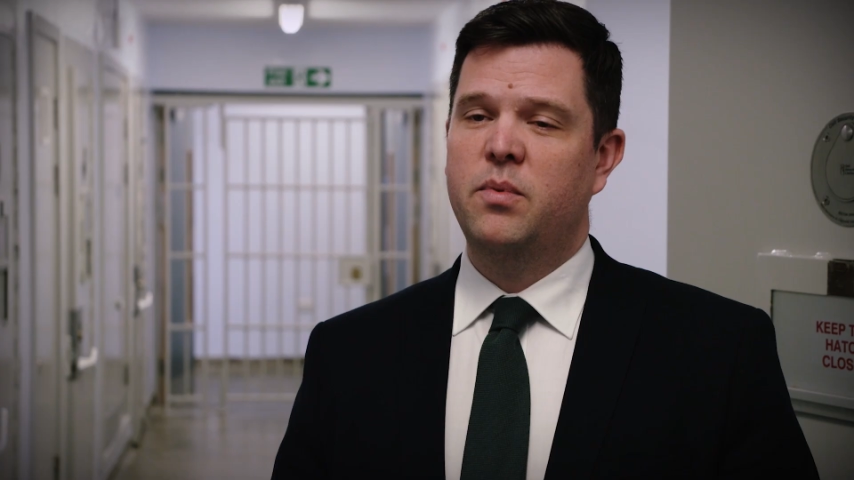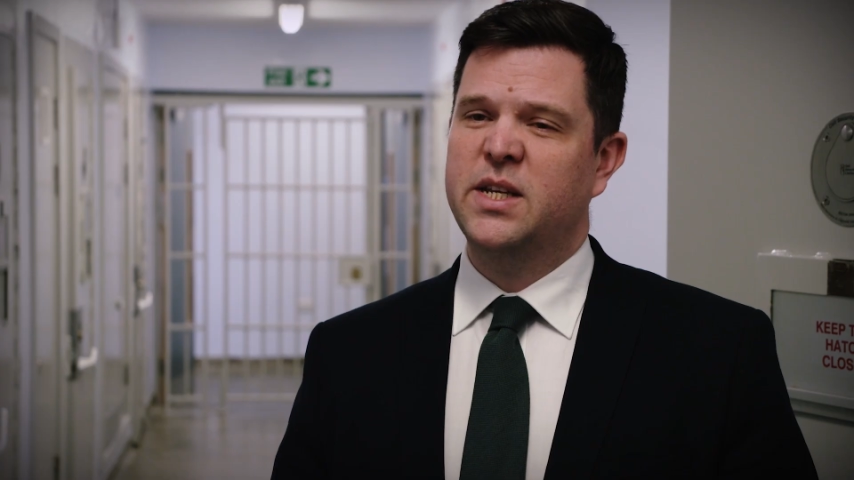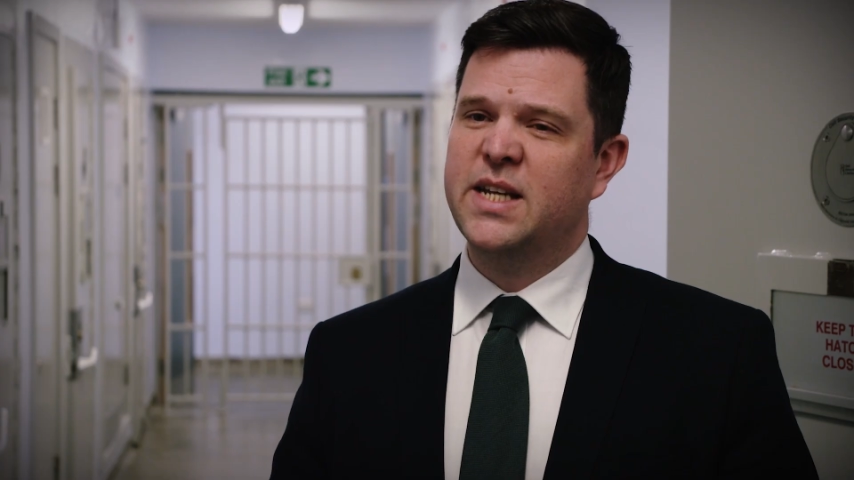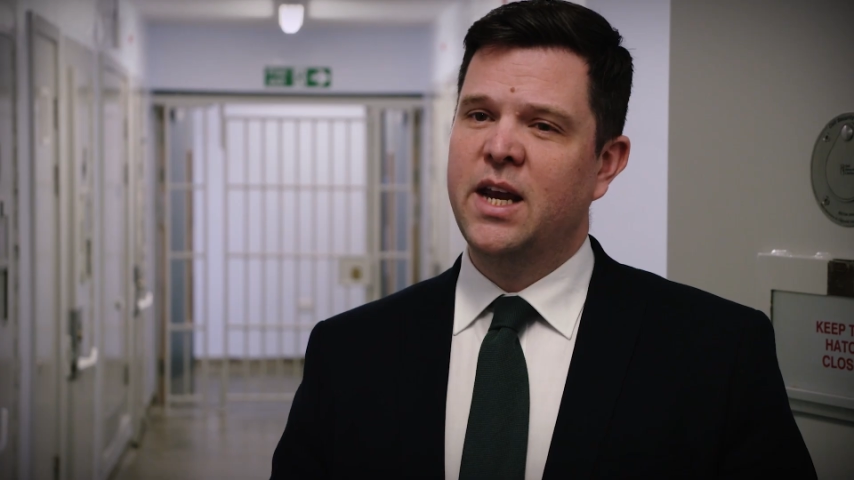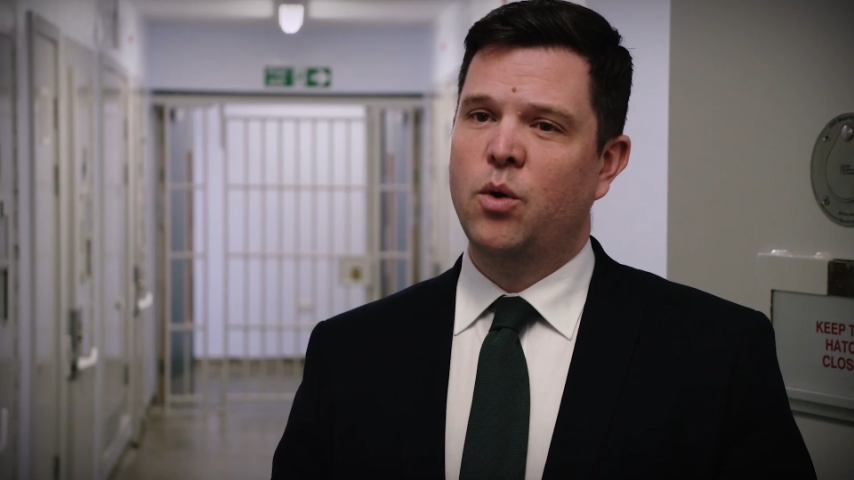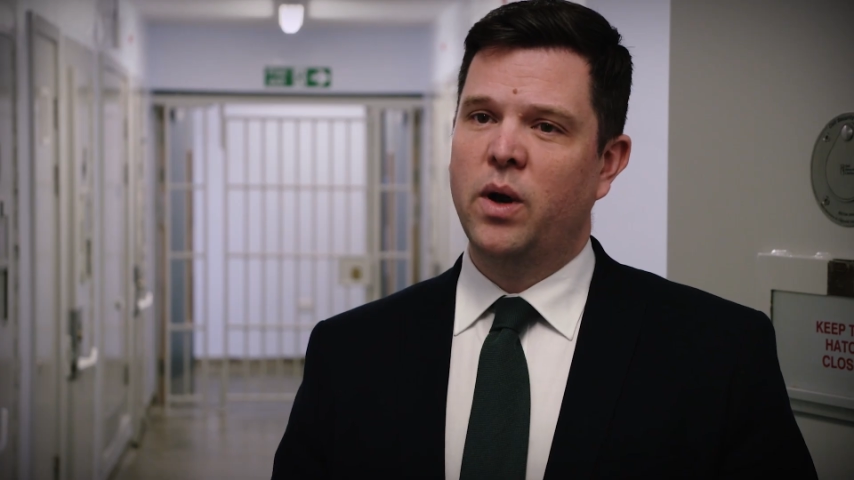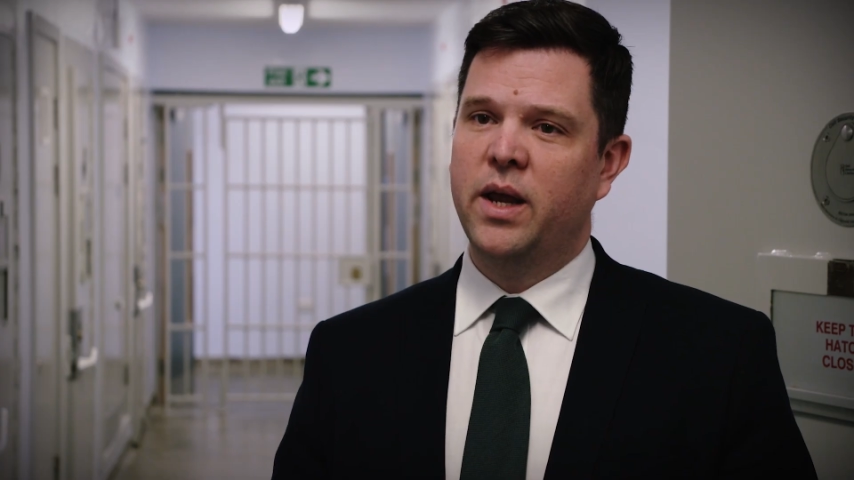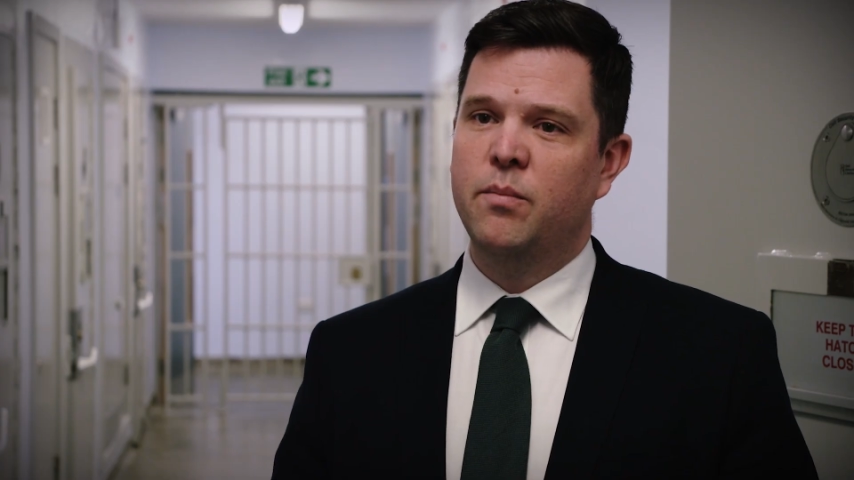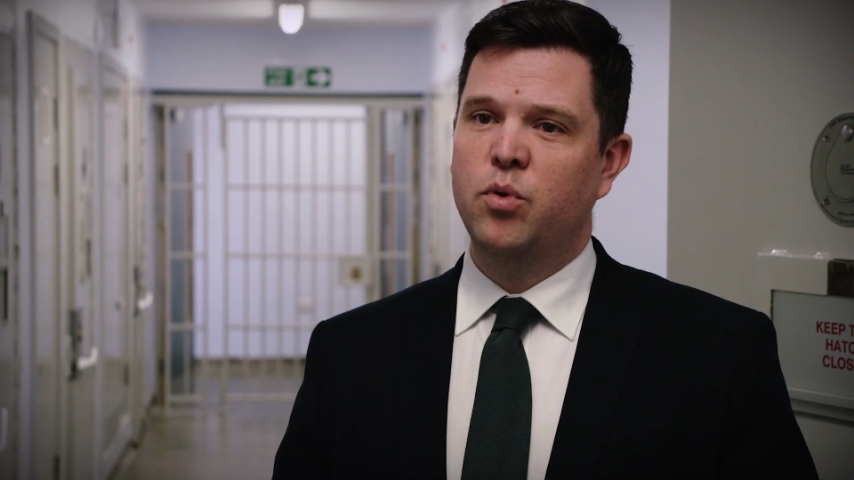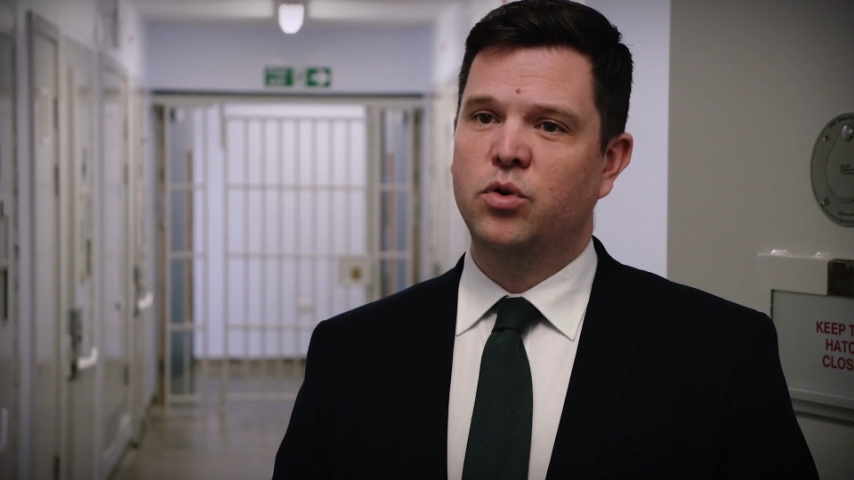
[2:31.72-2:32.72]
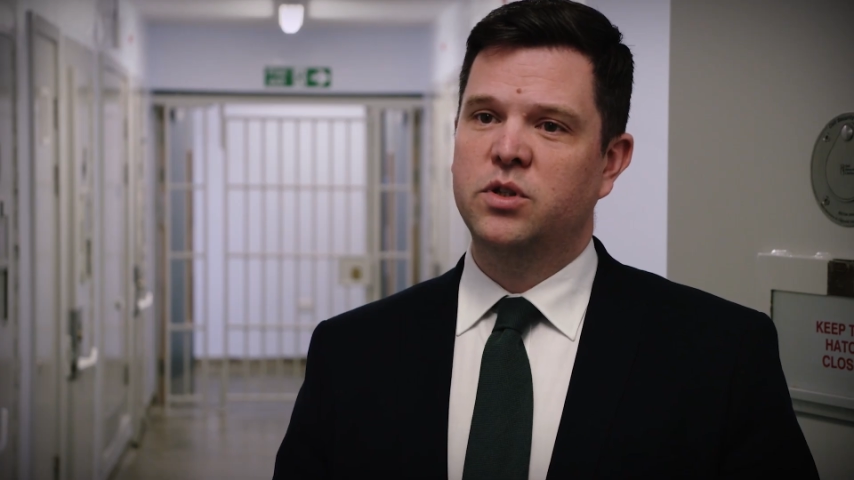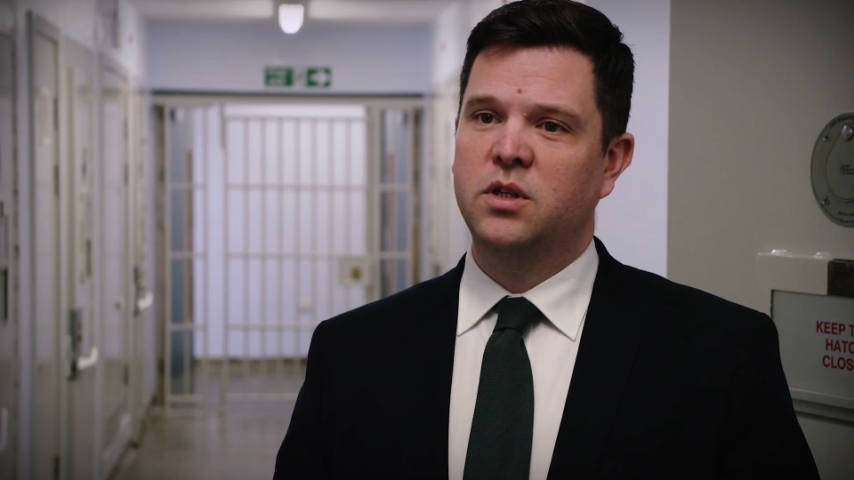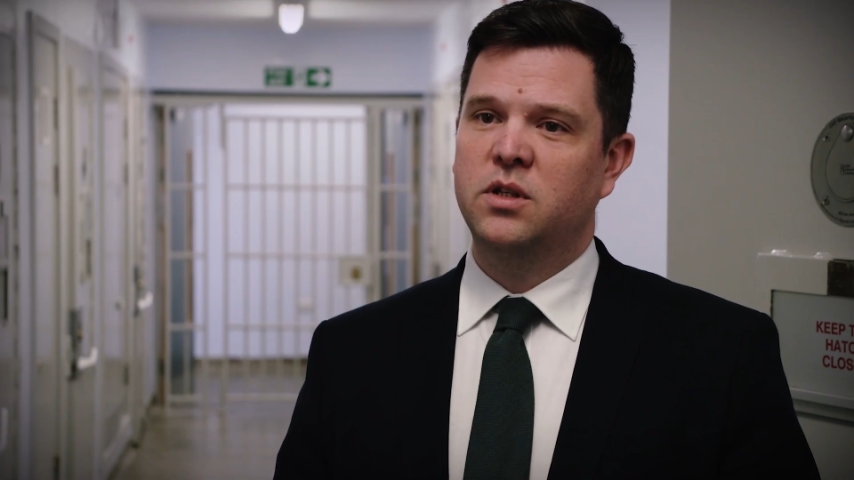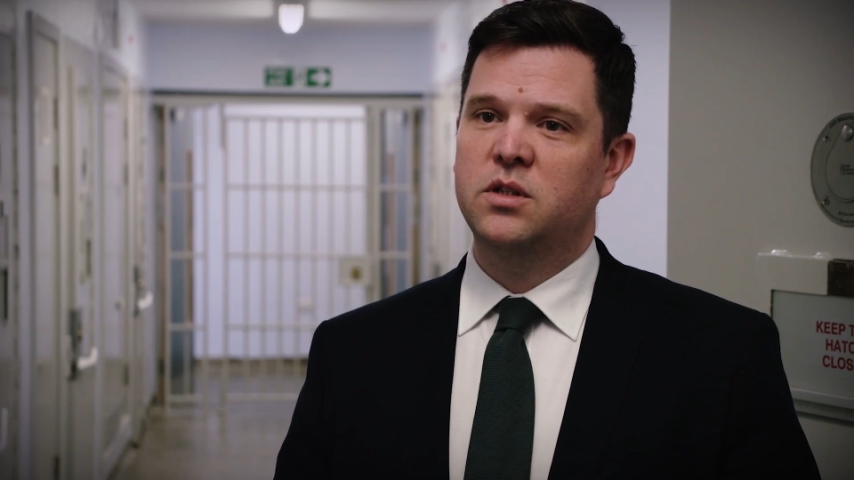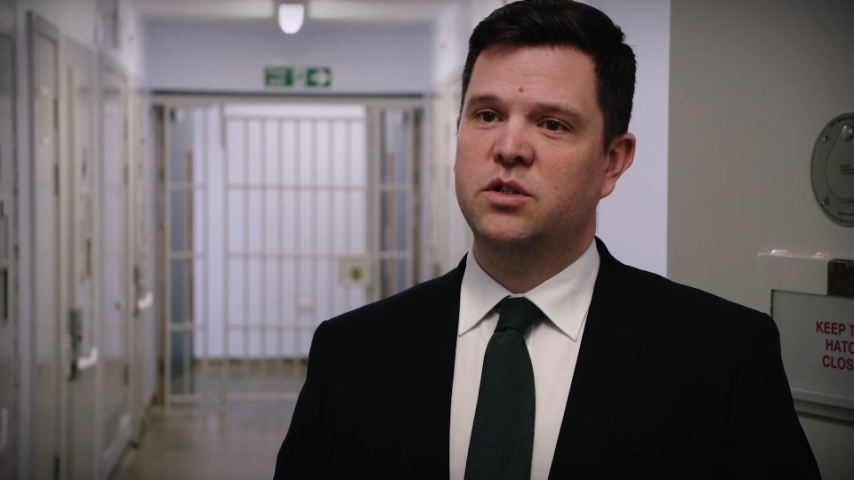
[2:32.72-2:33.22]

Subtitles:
But it's equally important